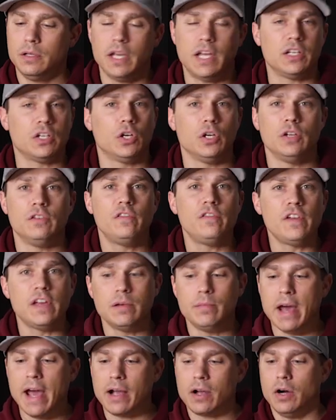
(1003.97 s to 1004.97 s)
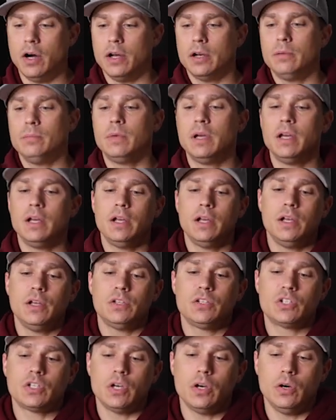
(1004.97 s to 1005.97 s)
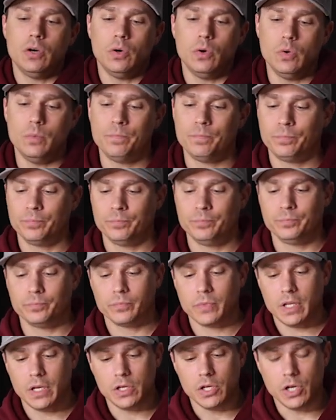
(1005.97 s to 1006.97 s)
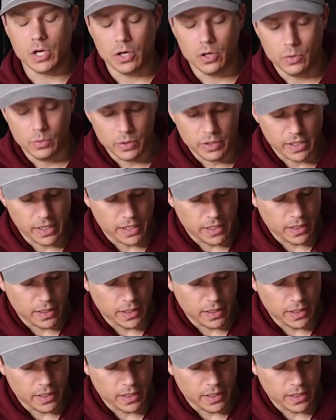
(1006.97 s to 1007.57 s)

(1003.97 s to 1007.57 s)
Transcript: and good feedback on them. So, you know,